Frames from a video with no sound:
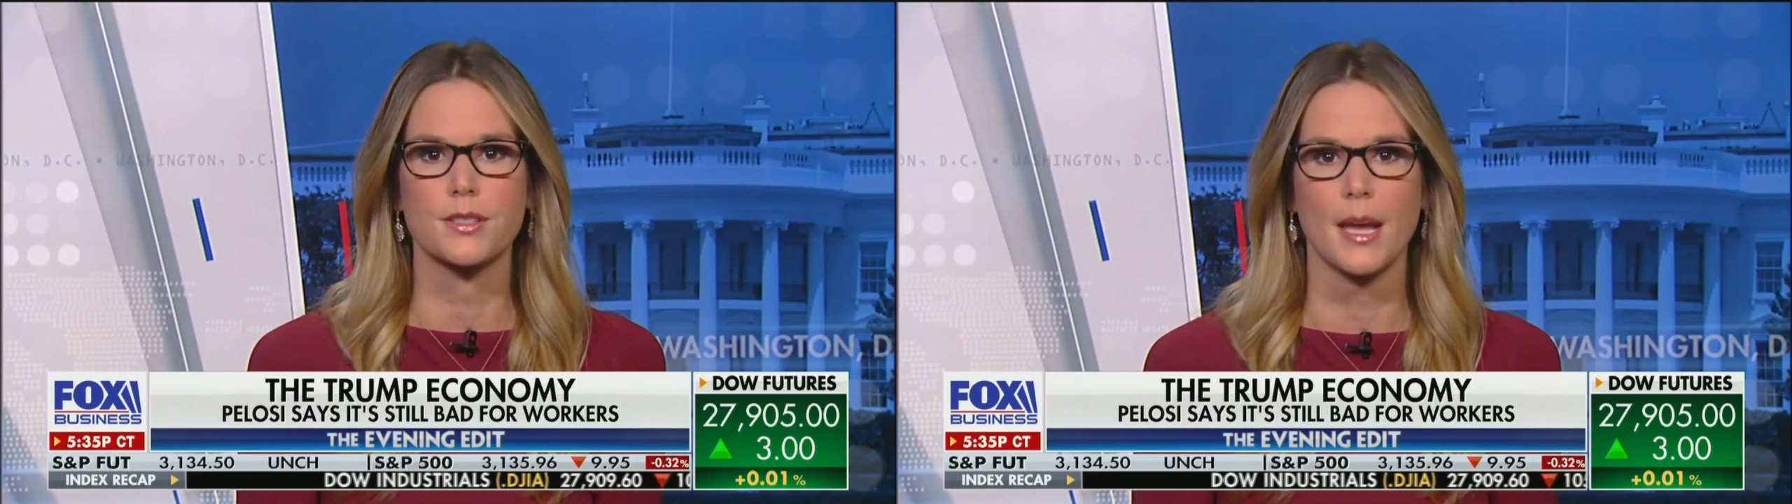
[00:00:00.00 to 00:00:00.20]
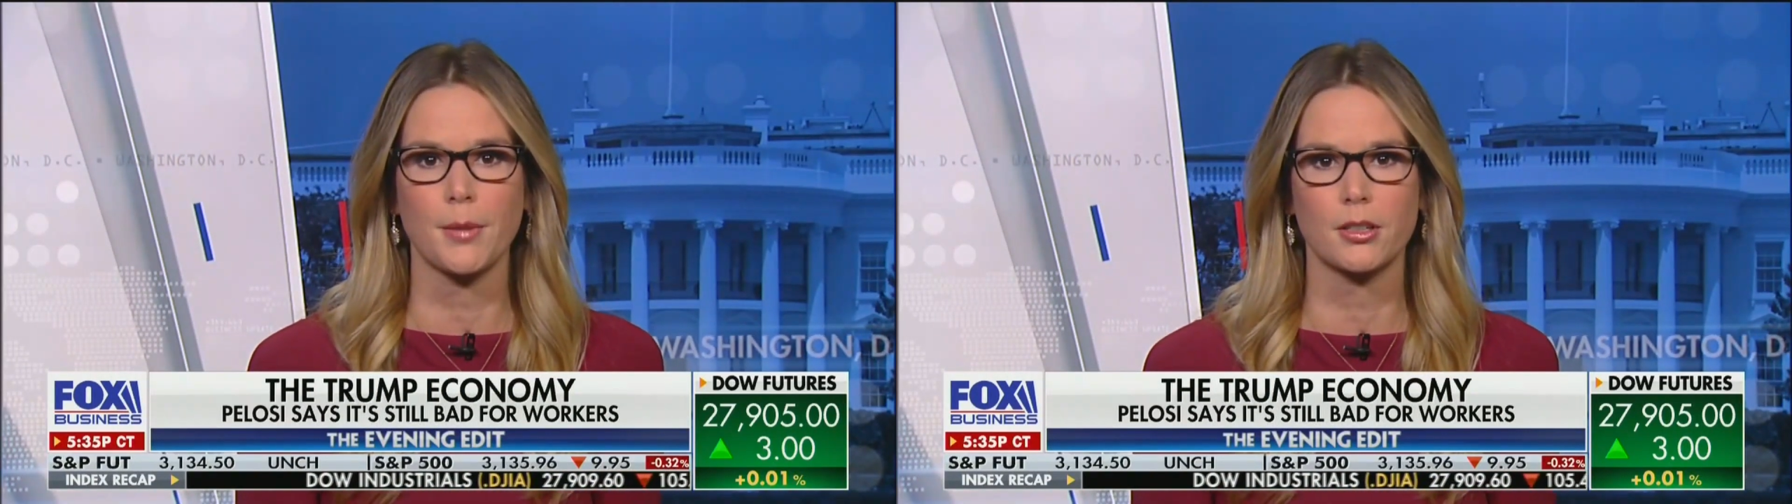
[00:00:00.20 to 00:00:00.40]

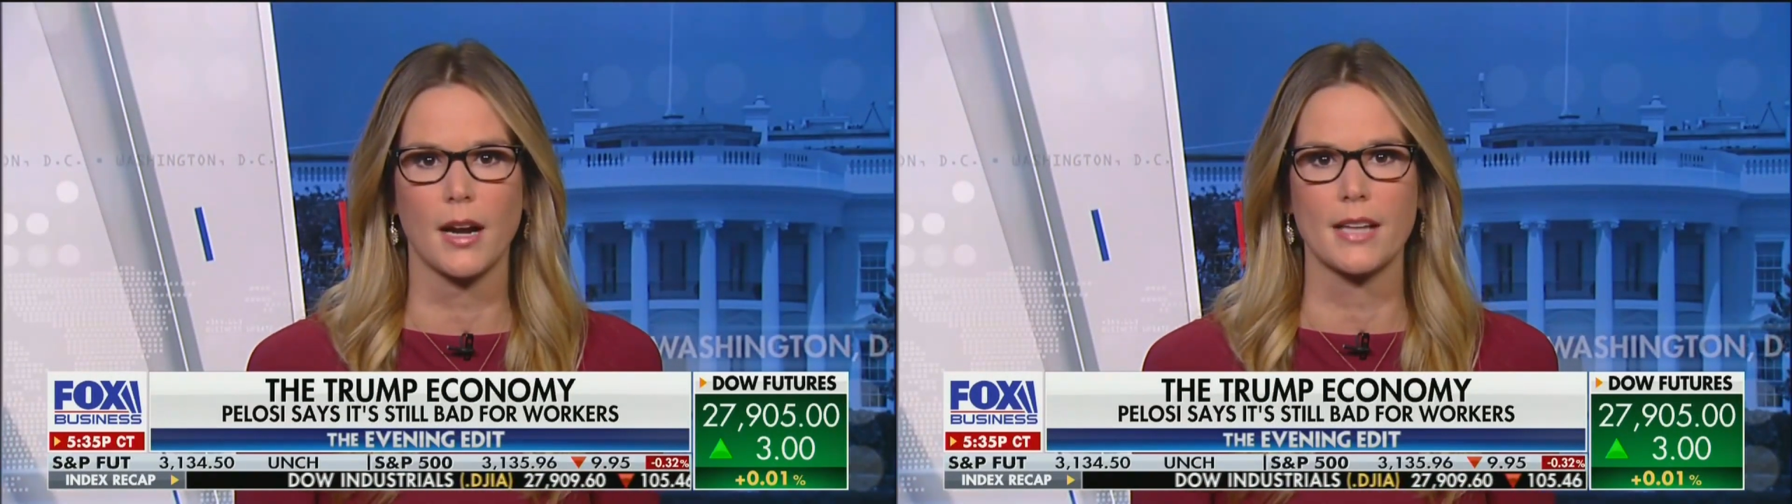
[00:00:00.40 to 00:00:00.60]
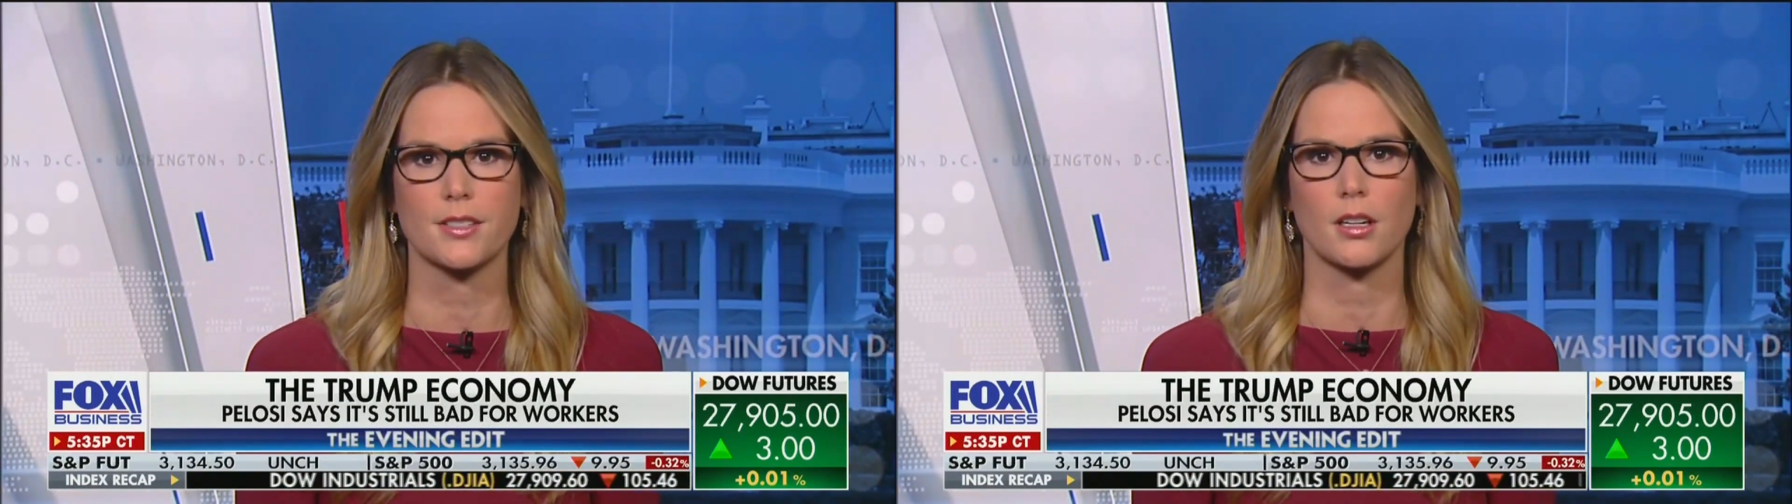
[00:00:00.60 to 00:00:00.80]

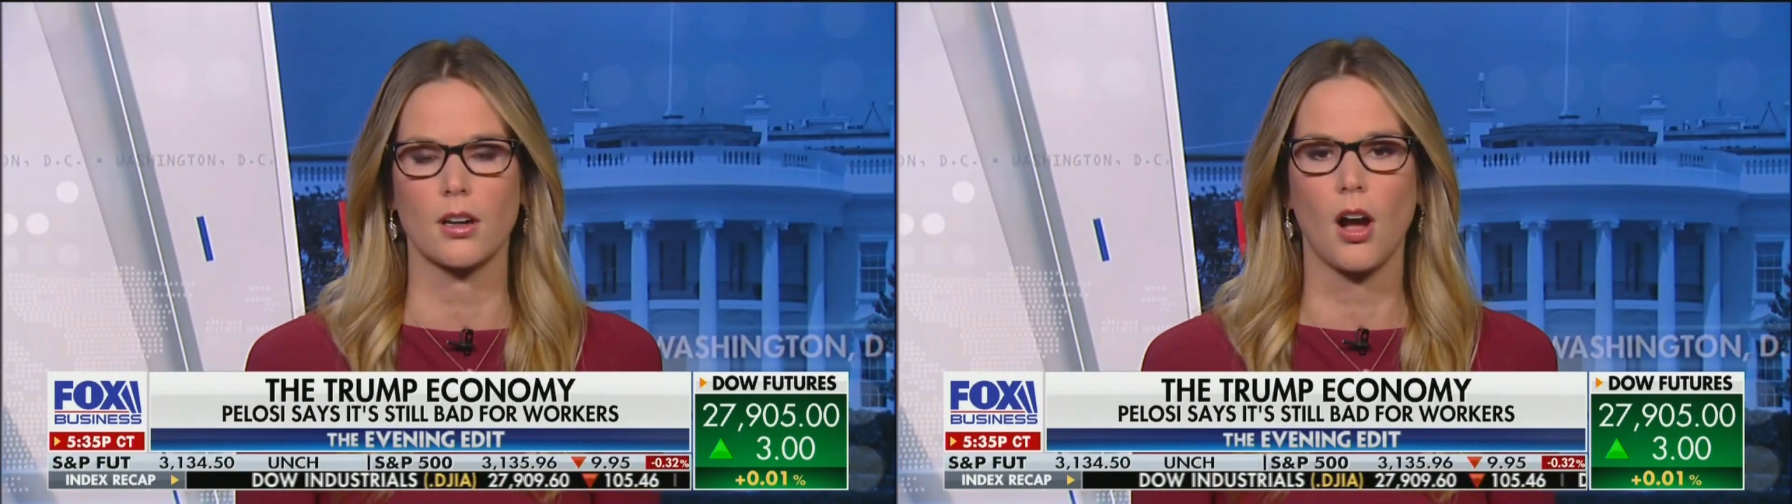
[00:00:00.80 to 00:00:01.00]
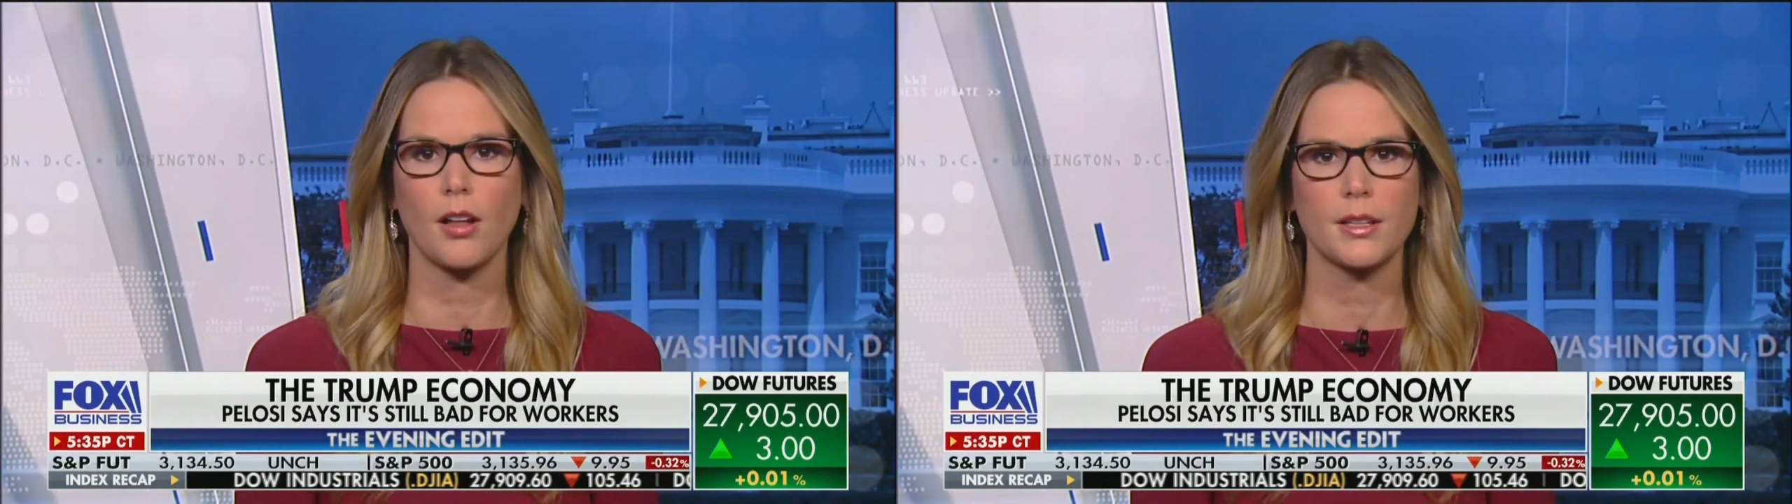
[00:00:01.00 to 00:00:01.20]
Democrats are
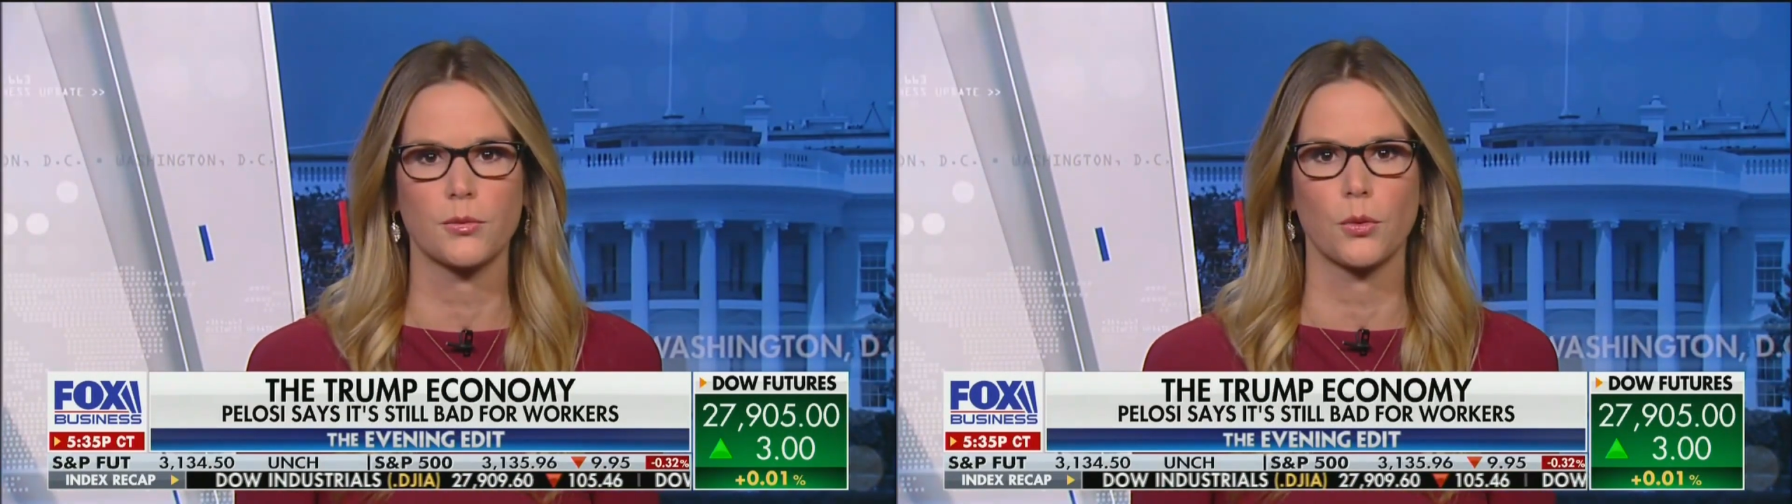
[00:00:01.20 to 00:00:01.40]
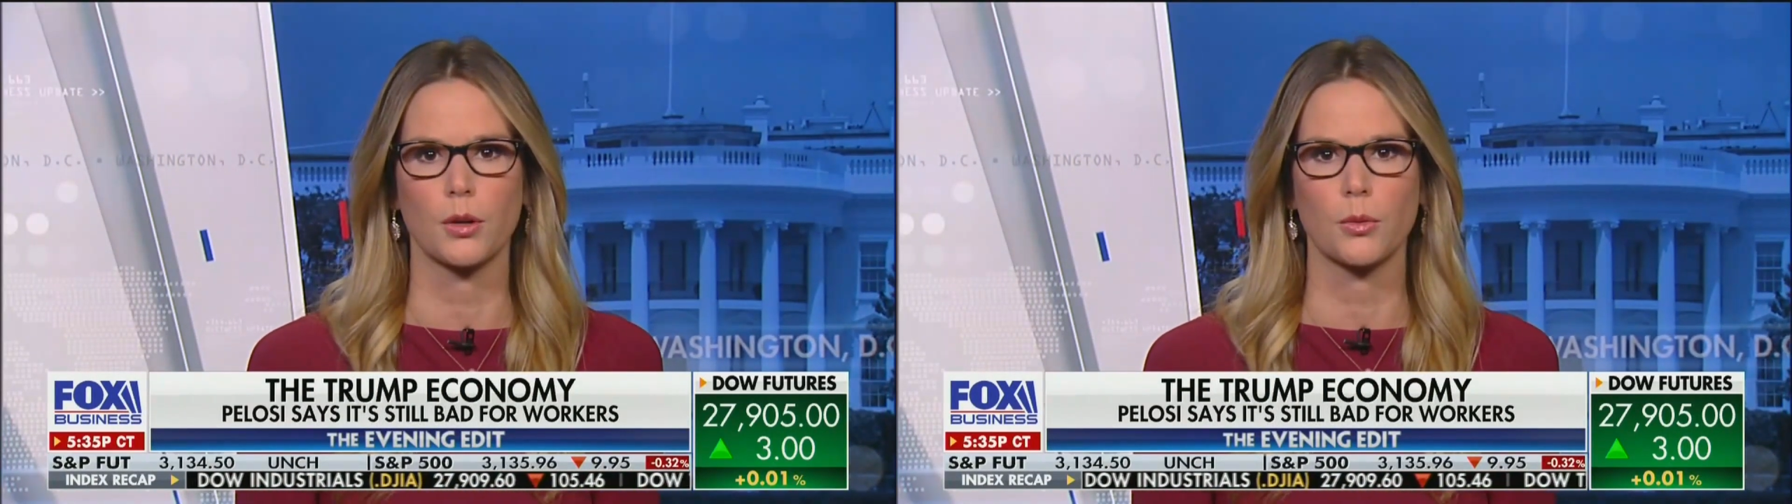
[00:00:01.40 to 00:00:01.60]

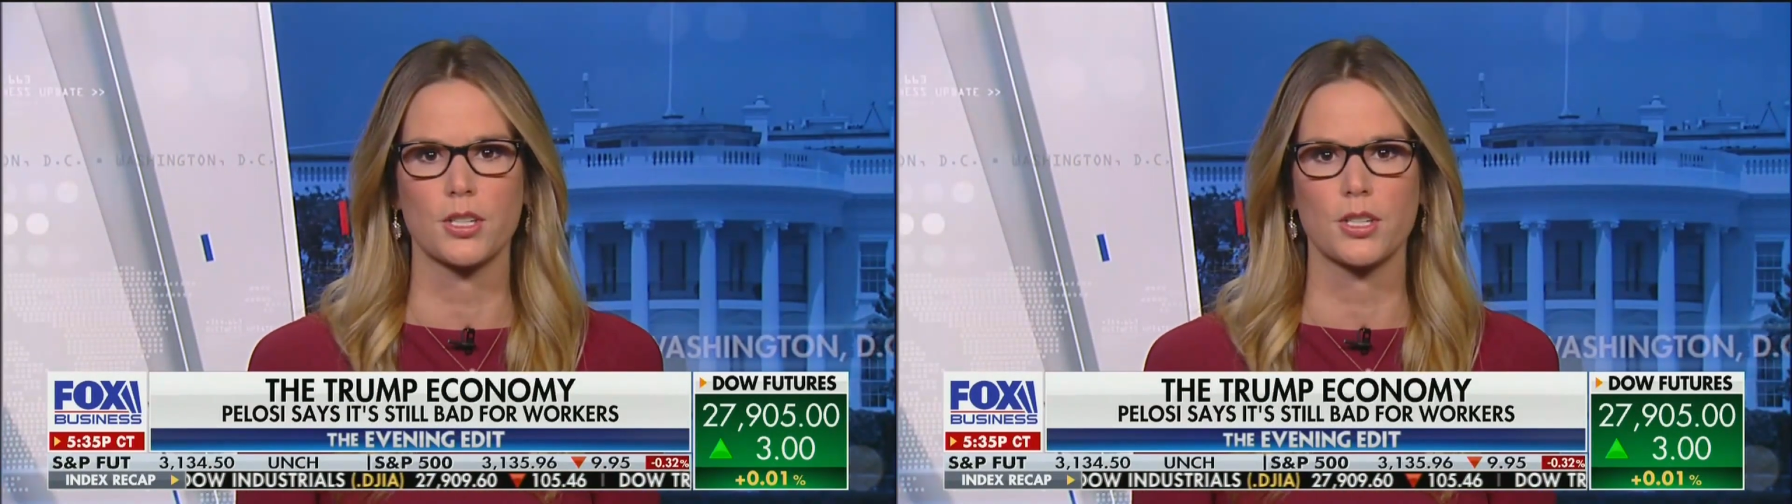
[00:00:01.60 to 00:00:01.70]
calling for,